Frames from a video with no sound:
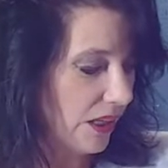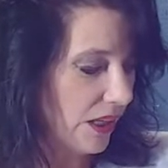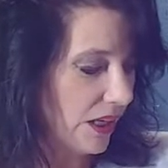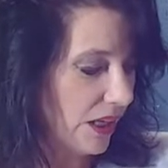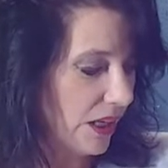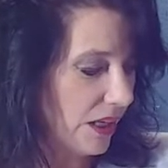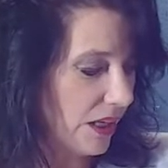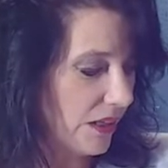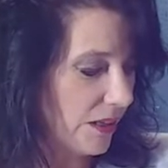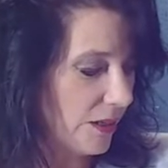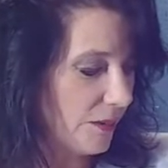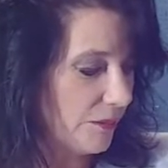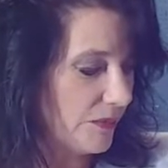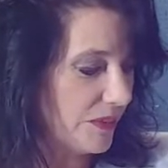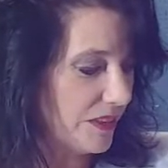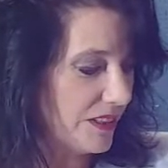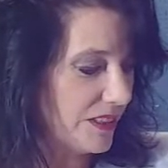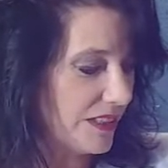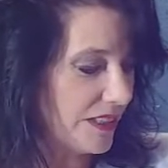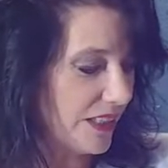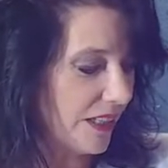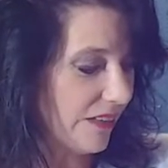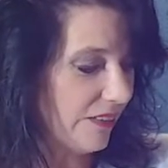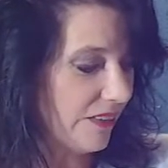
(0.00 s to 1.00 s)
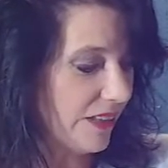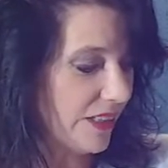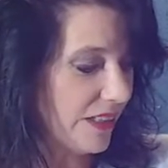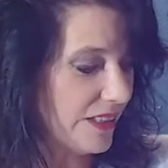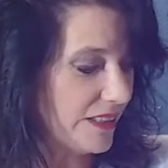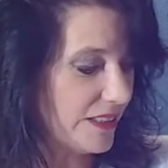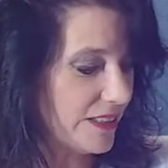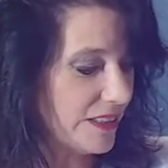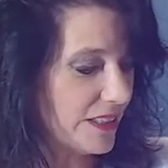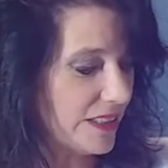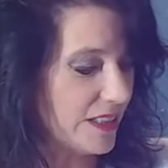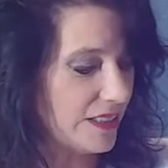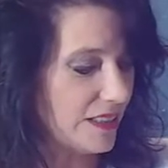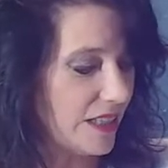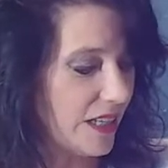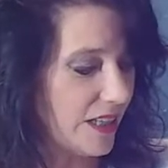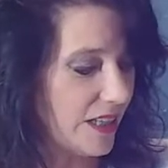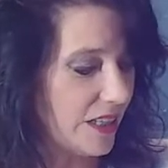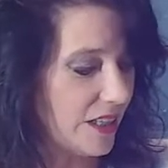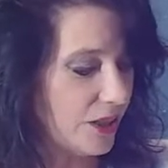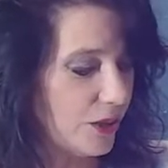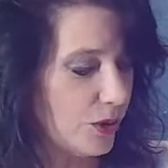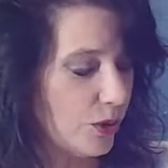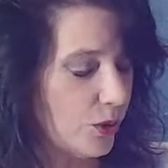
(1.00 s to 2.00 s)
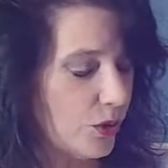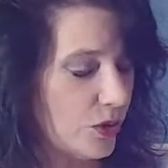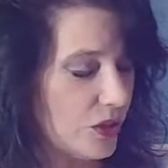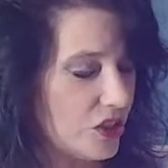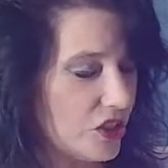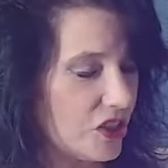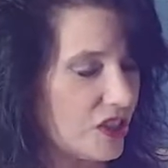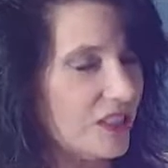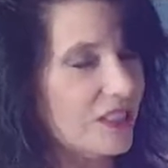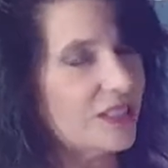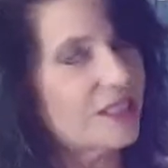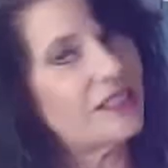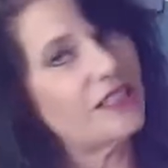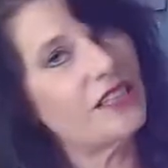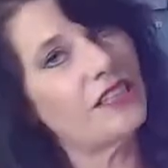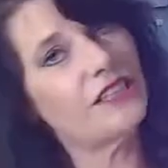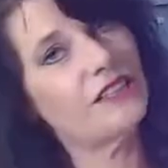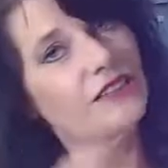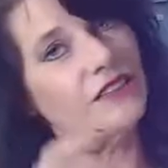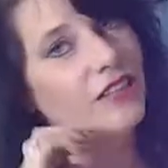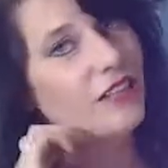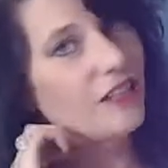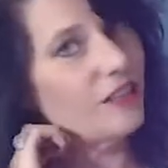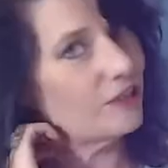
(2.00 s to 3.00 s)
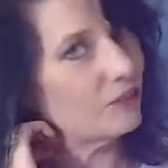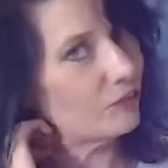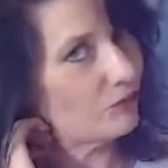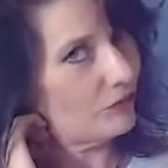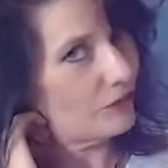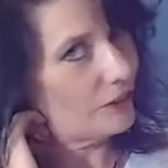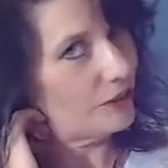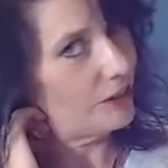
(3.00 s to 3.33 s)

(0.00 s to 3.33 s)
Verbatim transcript: Um, Cynthia says I look gorgeous this evening.